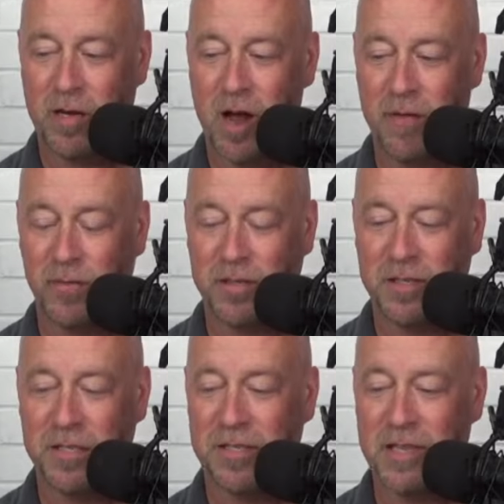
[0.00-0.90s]
Conference.
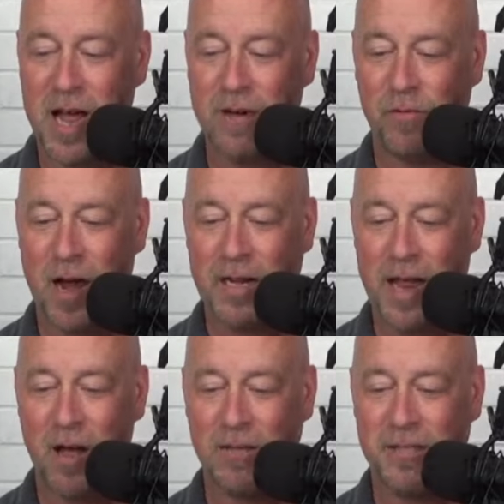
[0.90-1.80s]
This is live right
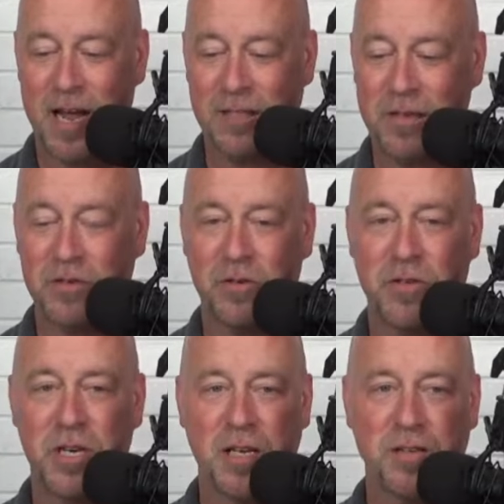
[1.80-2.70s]
now, and Southeastern
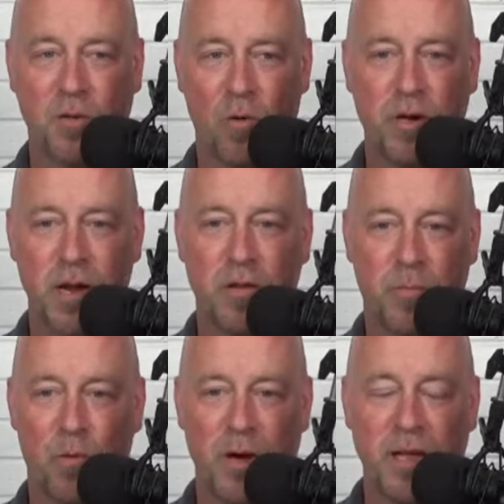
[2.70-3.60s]
just scored another
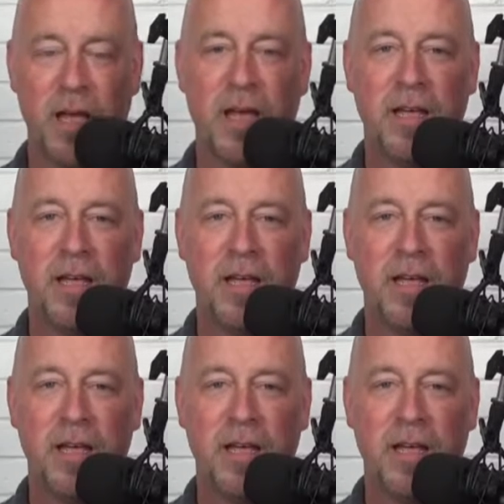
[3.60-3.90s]
point.